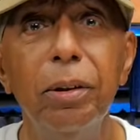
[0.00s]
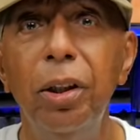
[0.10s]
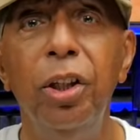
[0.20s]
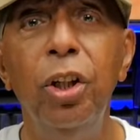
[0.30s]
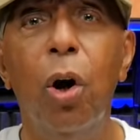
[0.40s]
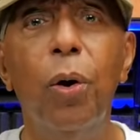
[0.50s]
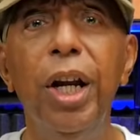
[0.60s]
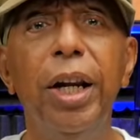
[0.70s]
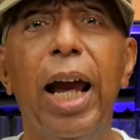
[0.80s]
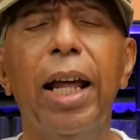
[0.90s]
You don't
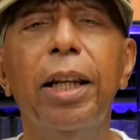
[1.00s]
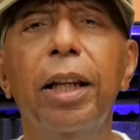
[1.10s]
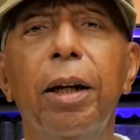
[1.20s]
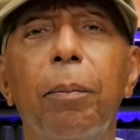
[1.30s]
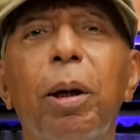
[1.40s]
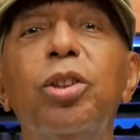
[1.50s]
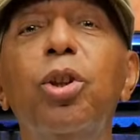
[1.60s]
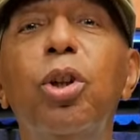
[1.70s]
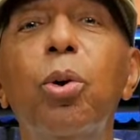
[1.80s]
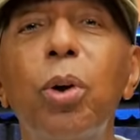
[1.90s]
hear that. But you
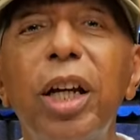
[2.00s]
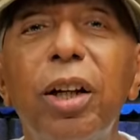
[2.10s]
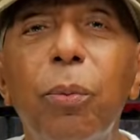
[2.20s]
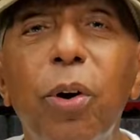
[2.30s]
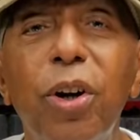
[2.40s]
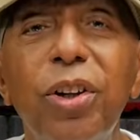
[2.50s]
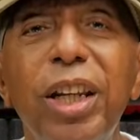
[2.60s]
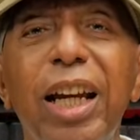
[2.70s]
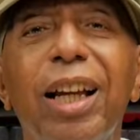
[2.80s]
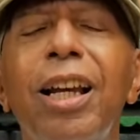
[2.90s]
do hear the word
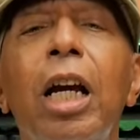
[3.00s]
nigger.